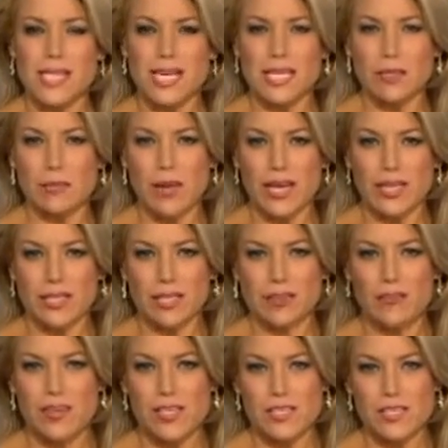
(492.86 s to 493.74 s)
second man
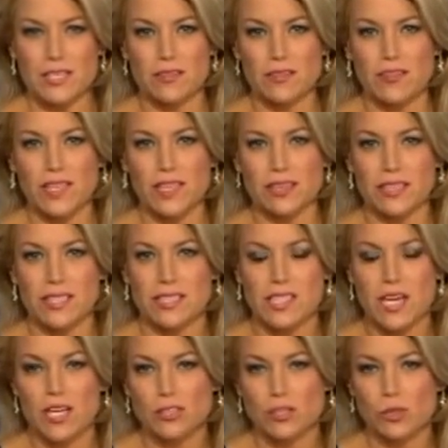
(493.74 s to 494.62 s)
convicted of killing
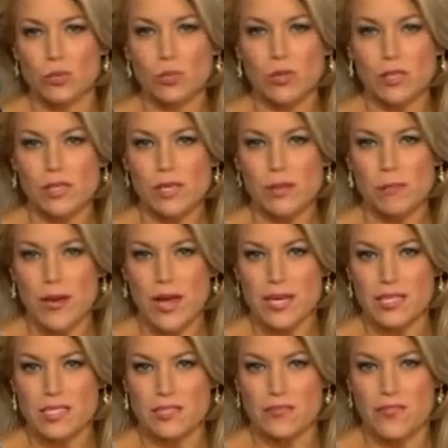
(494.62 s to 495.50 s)
Dr. William
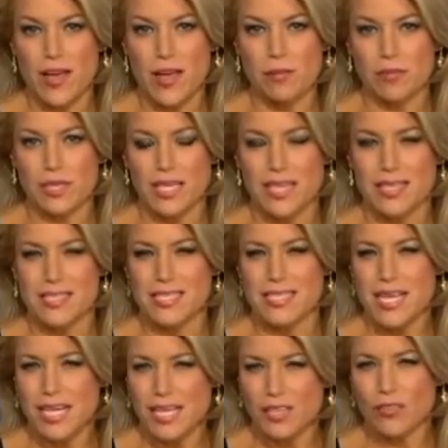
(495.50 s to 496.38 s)
Pettit's family and
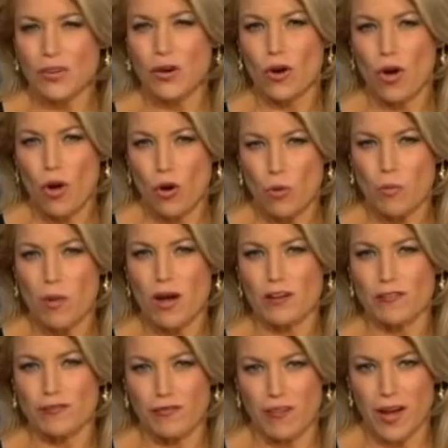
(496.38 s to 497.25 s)
setting their home
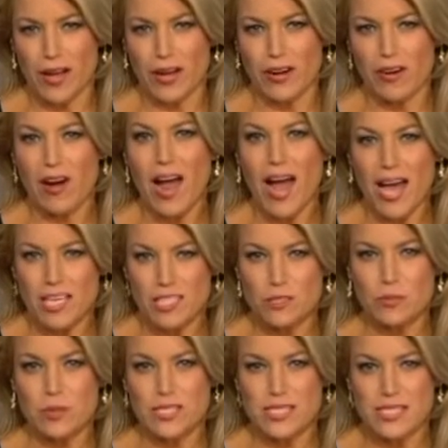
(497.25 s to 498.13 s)
on fire
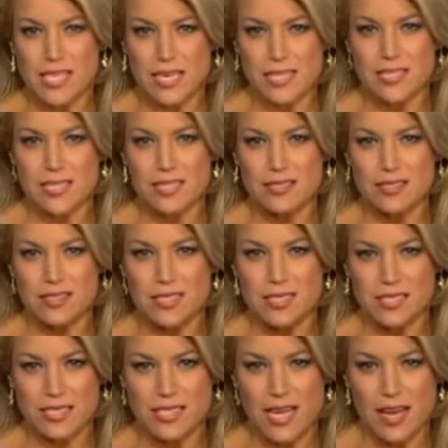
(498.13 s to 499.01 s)
has been sentenced
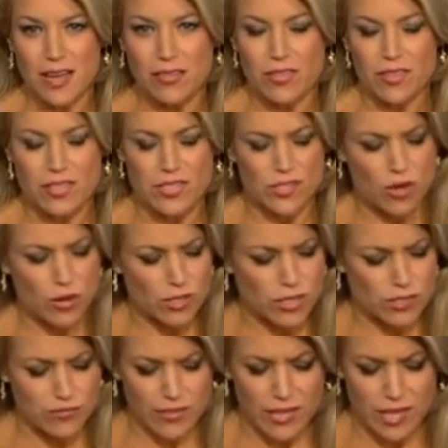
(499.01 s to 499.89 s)
to death. It is
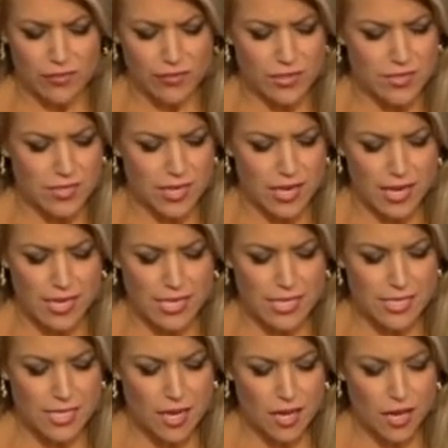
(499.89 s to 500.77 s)
hard to forget this
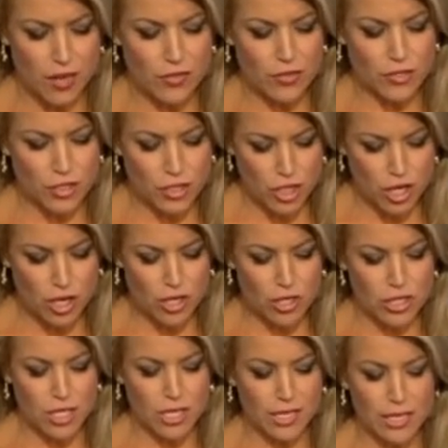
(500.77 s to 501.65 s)
case. The
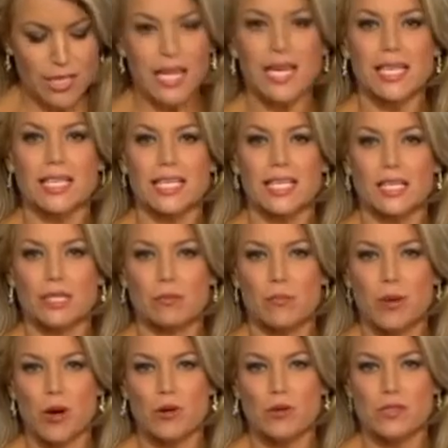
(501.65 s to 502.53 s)
judge in Connecticut
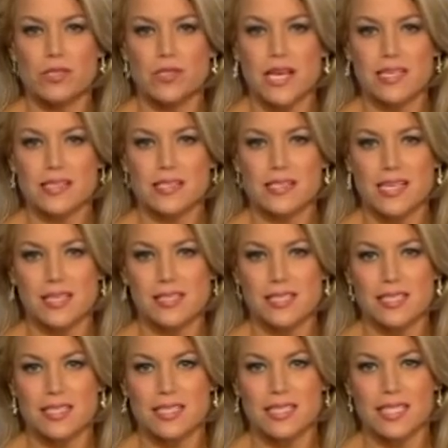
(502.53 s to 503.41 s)
imposed that
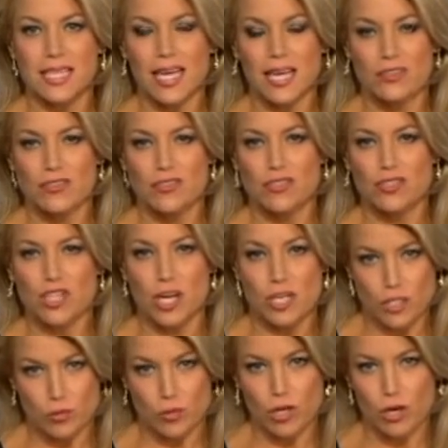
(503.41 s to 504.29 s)
sentence against
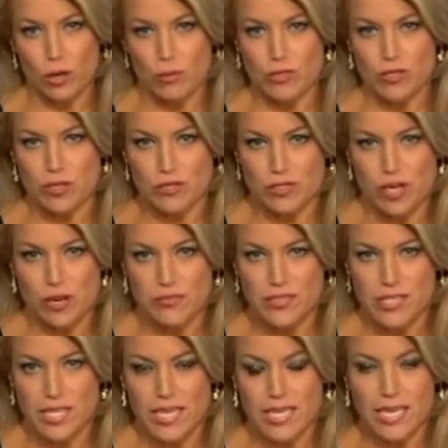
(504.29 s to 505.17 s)
Joshua
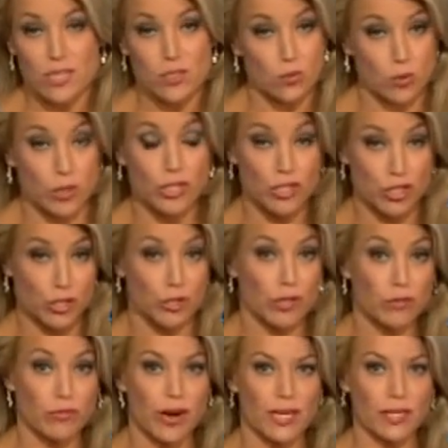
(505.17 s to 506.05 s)
Komisarjevsky. It is what a
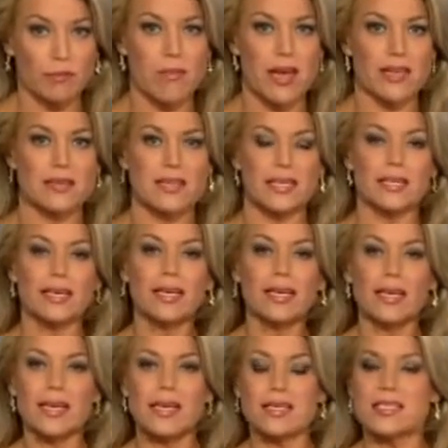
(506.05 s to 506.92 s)
jury recommended.
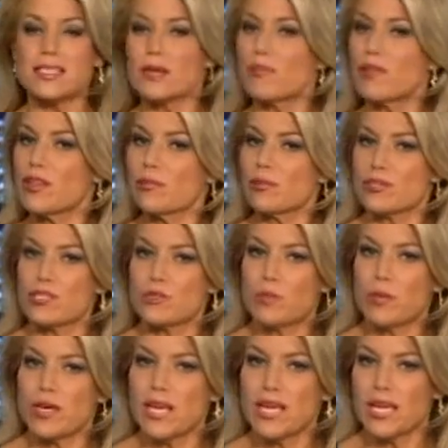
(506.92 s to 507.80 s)
Some of them are
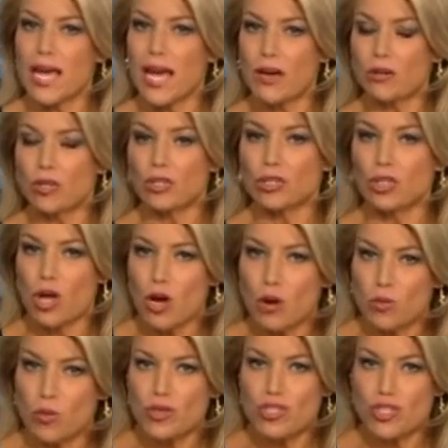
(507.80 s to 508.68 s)
speaking out,
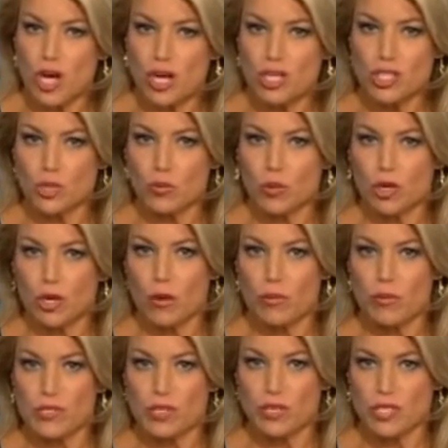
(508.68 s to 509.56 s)
along with Joshua
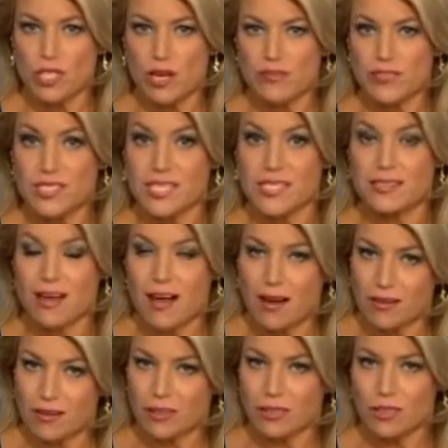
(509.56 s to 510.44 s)
Komisarjevsky's
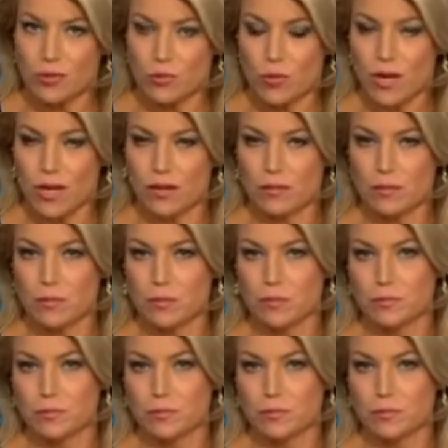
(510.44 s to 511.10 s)
uncle as well.